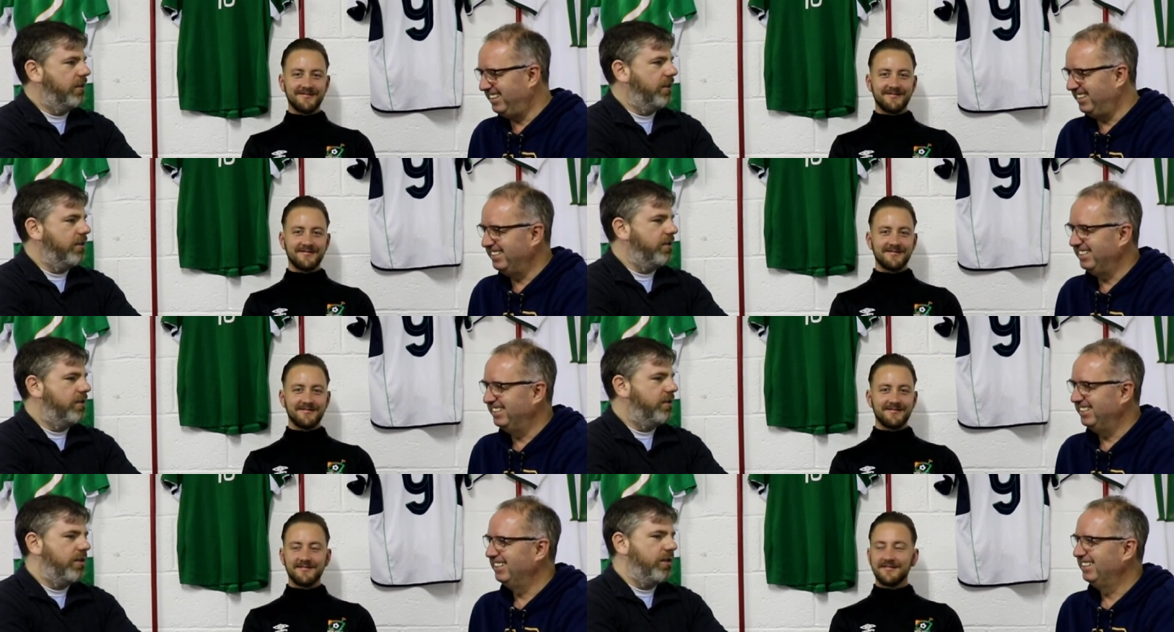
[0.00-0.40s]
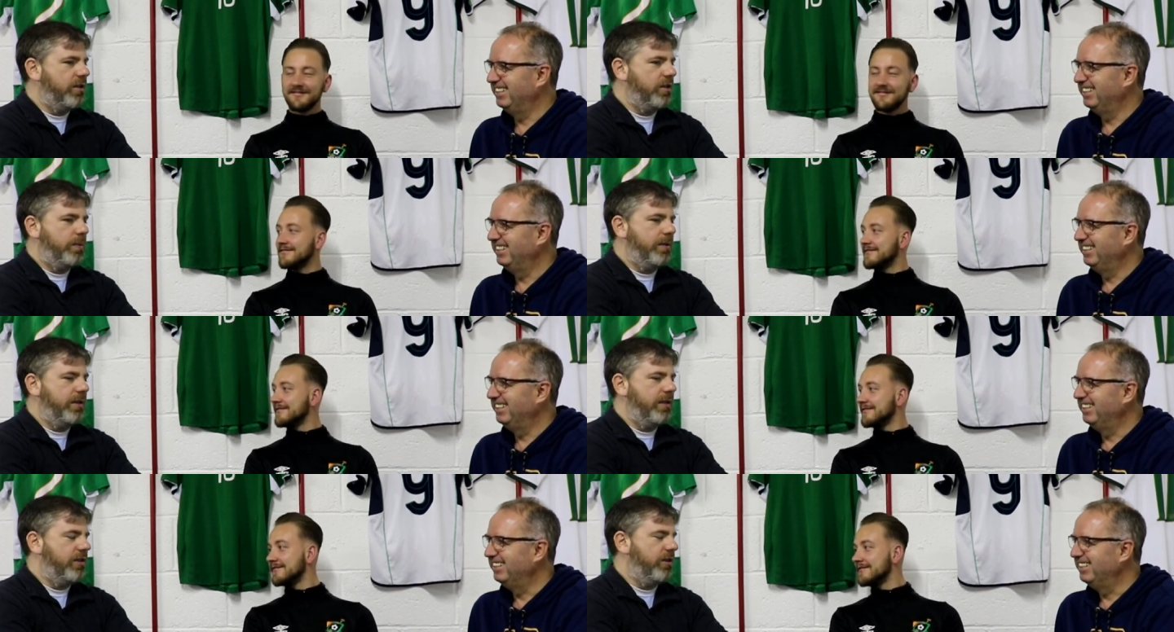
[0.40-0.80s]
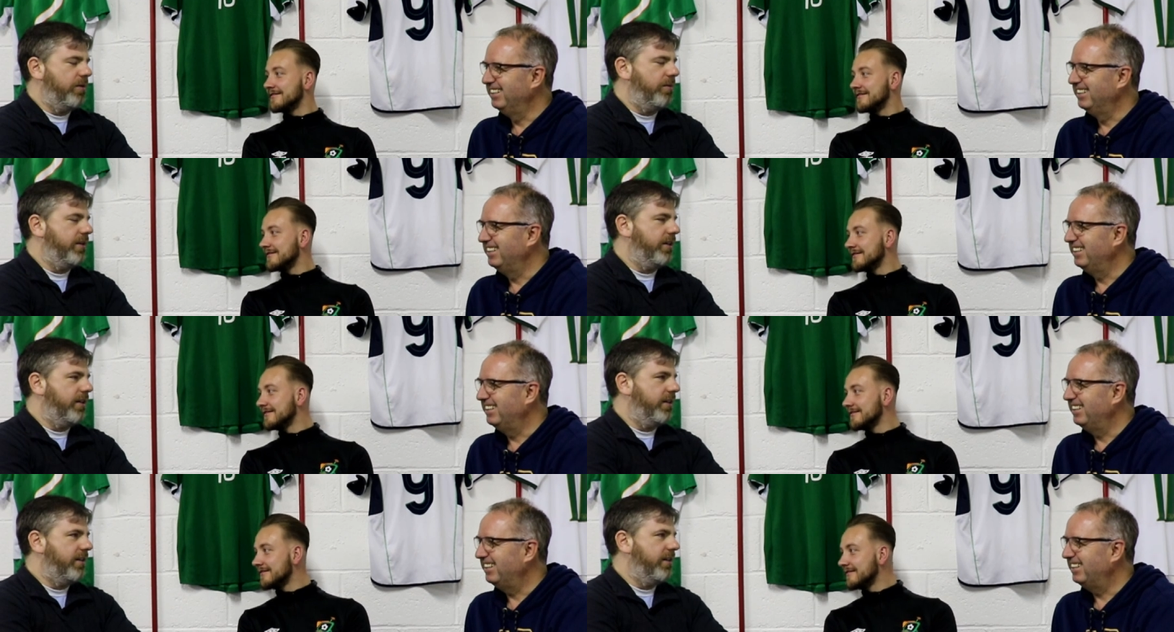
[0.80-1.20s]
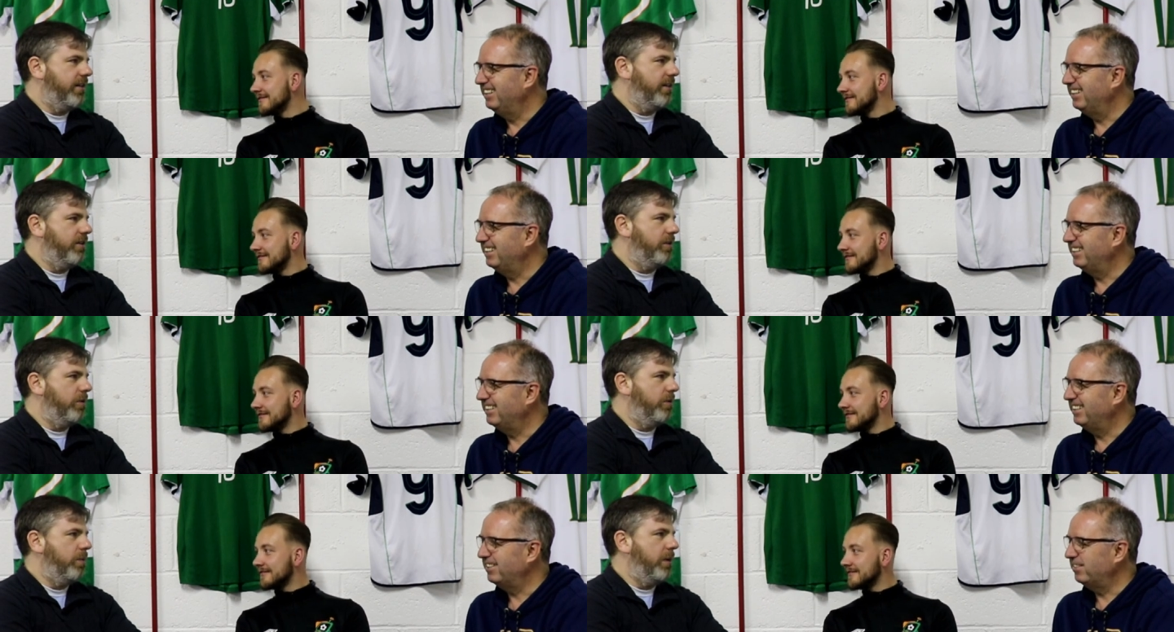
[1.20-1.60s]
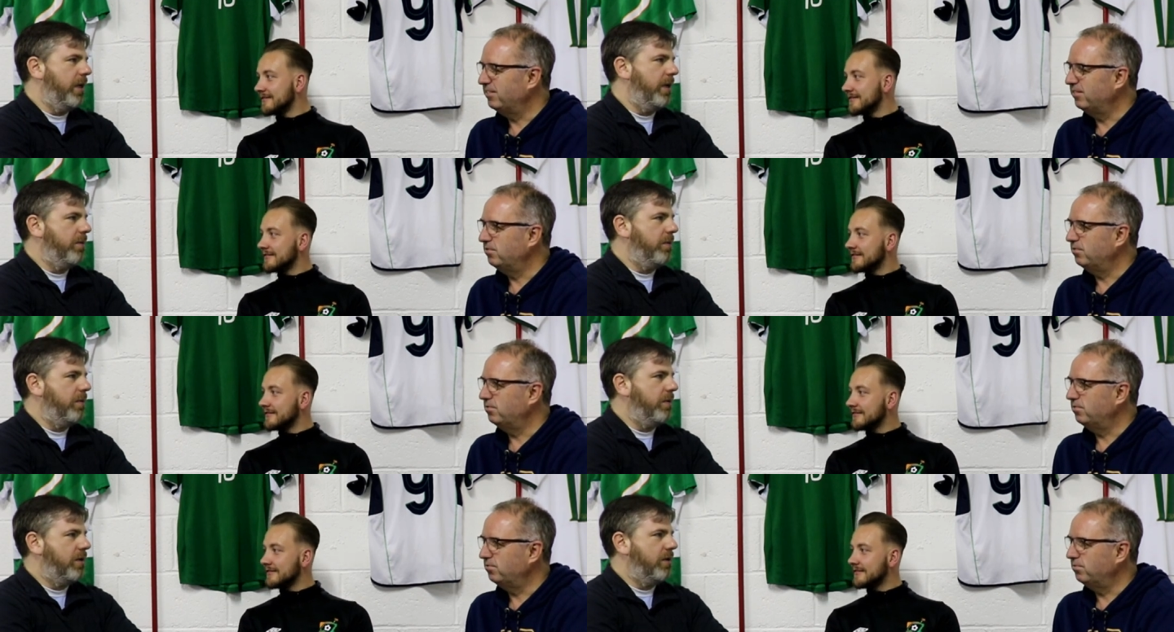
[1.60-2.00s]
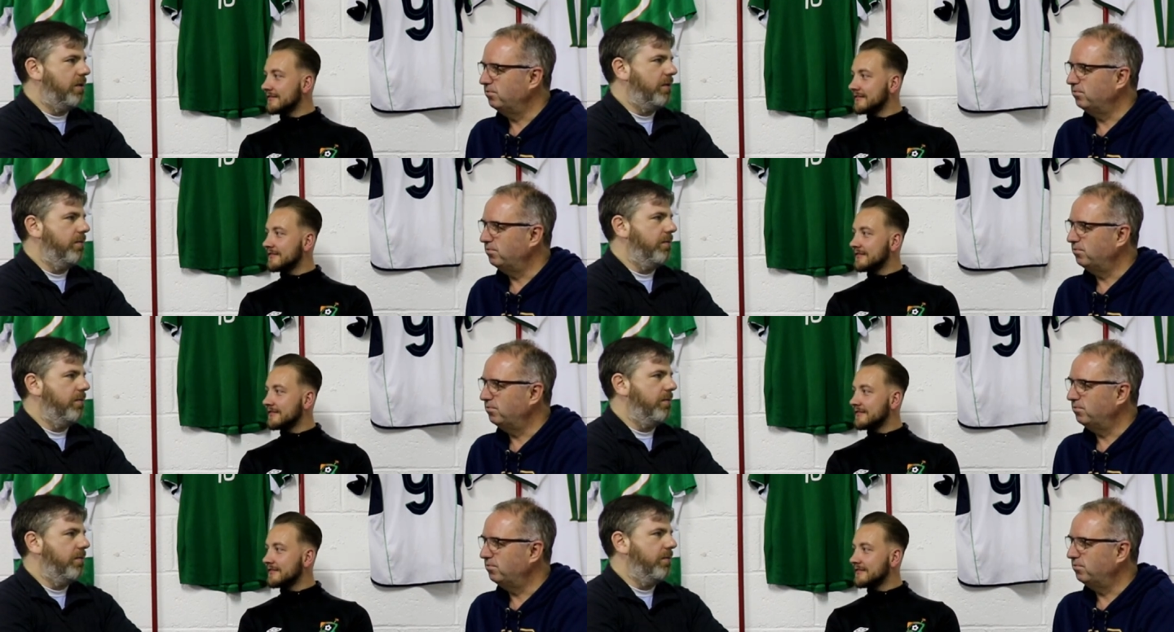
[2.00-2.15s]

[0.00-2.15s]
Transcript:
Speaker 1: there's there's been some talk that you know maybe we,